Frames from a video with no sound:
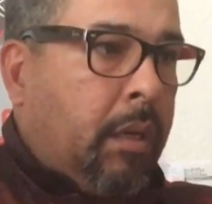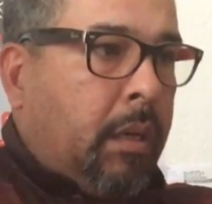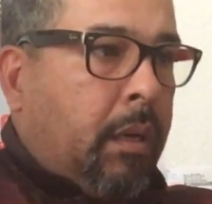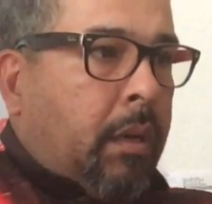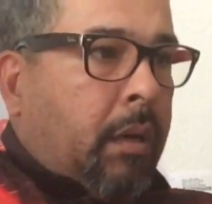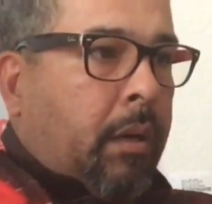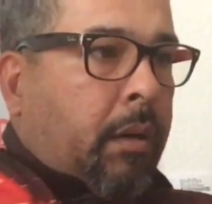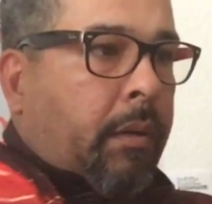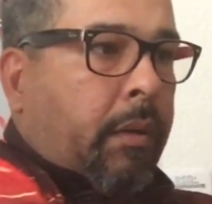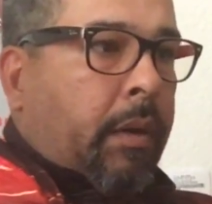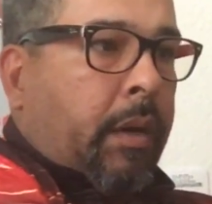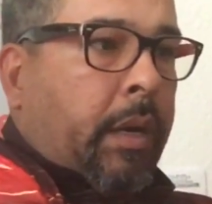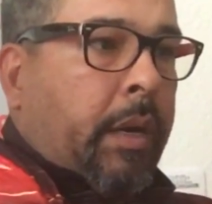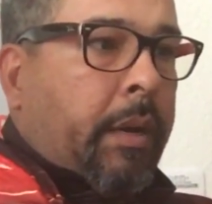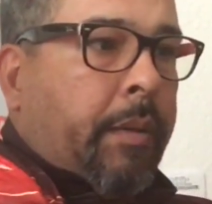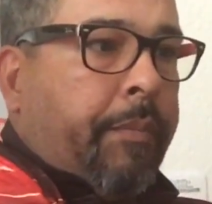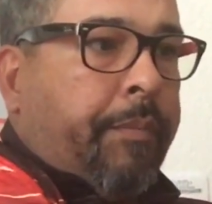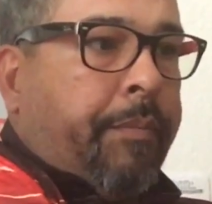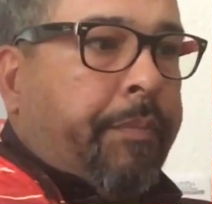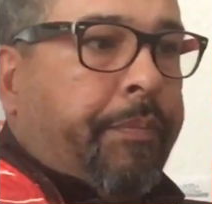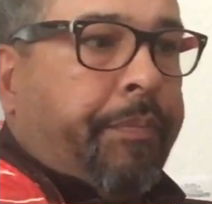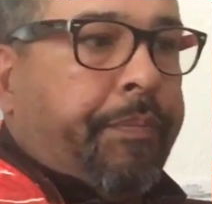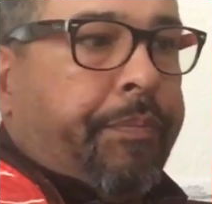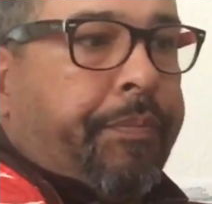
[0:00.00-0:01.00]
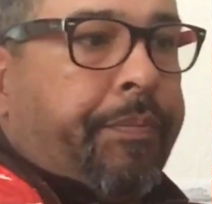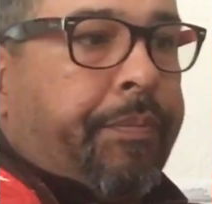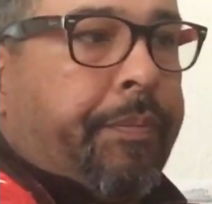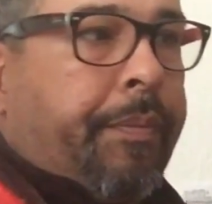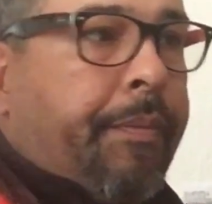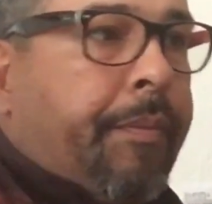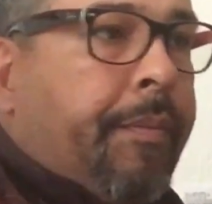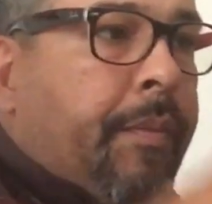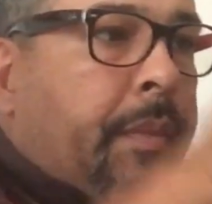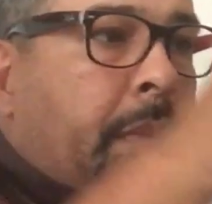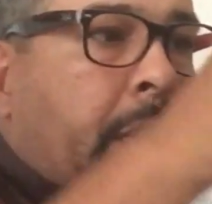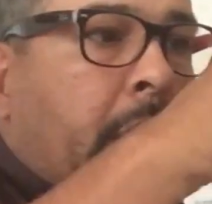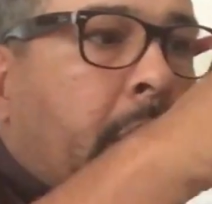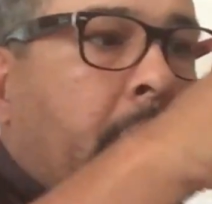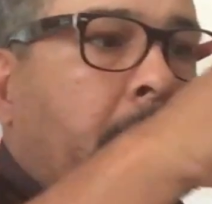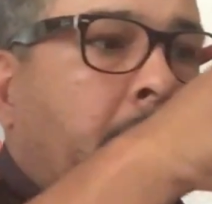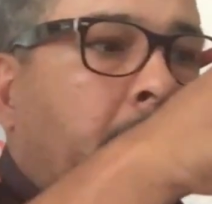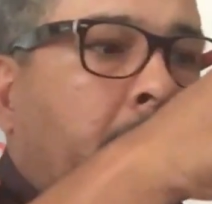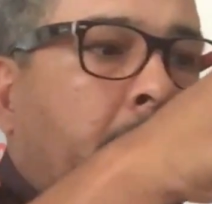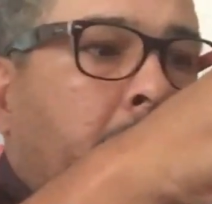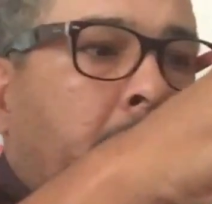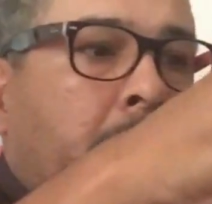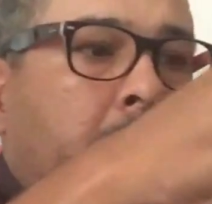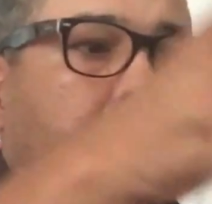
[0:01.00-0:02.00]
All right,
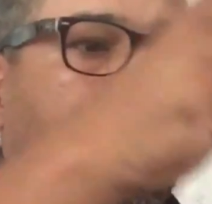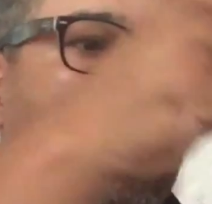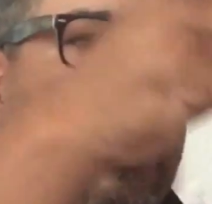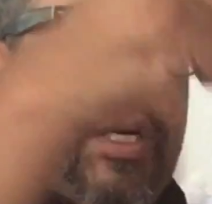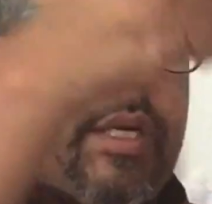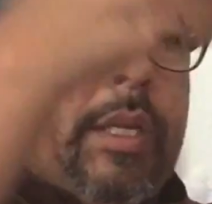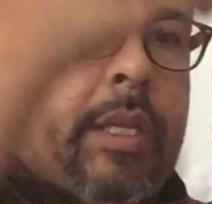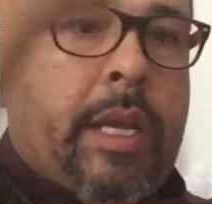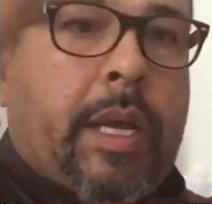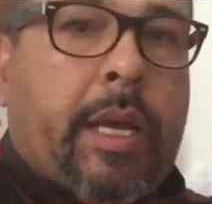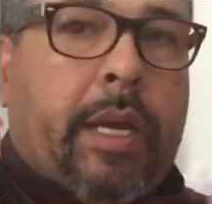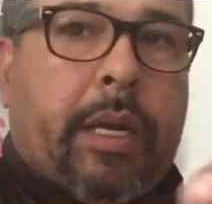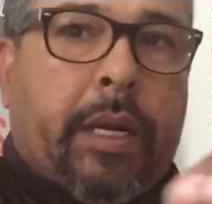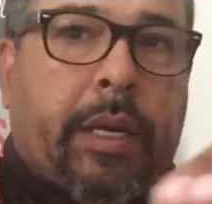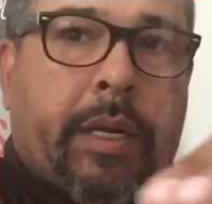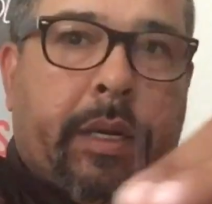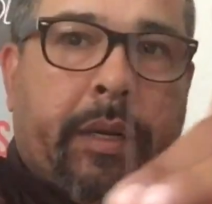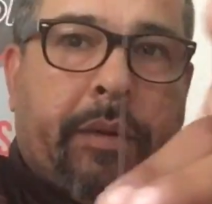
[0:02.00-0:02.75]
check that out,